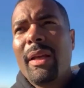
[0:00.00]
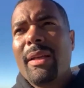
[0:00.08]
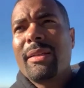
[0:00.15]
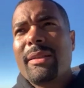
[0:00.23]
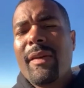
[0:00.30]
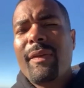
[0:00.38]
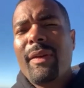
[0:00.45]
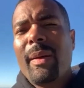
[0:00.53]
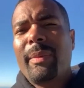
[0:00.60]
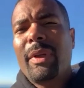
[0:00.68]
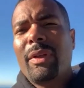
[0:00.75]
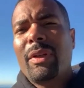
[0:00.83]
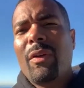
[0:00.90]
He's definitely up
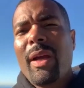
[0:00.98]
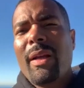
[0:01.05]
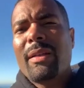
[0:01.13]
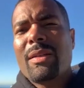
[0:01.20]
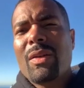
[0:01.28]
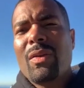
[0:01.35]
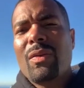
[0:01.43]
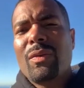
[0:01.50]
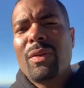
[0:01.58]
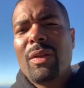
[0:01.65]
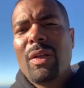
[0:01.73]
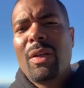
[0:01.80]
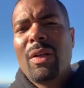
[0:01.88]
there at the greats. So,
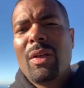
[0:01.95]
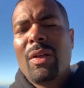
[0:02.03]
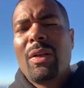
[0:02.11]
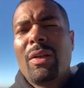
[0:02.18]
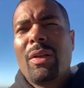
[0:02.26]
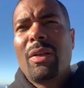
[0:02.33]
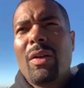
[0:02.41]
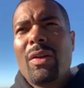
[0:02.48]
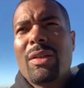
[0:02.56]
you know,